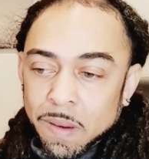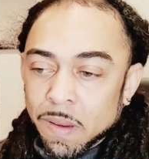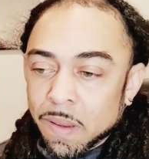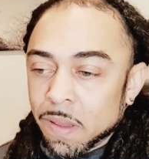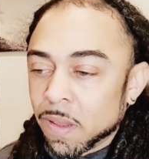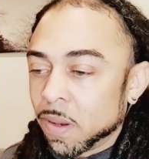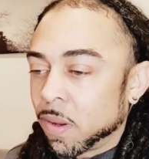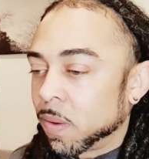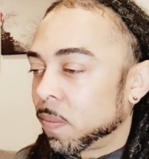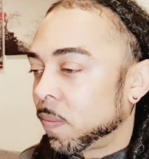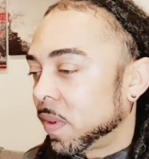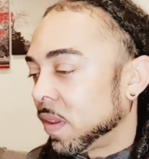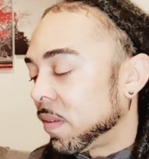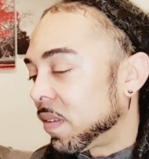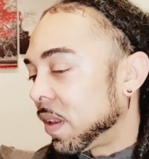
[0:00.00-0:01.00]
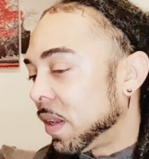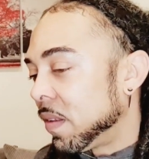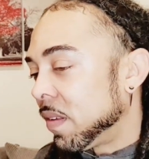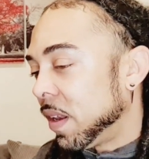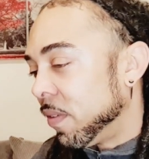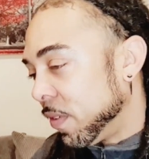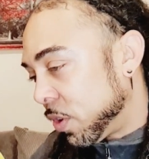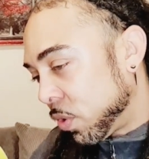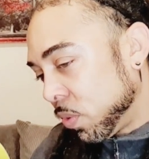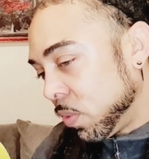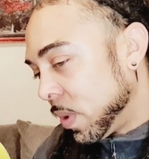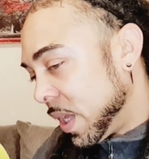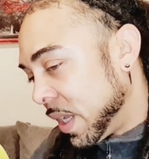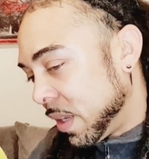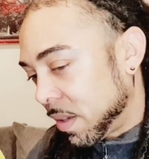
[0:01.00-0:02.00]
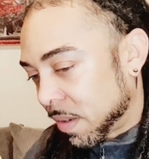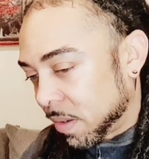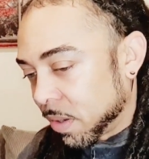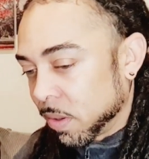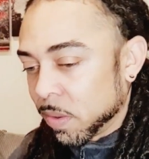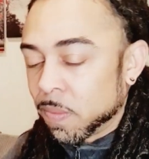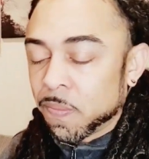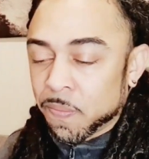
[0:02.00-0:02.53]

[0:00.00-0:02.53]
You know, as I said, it's never too late to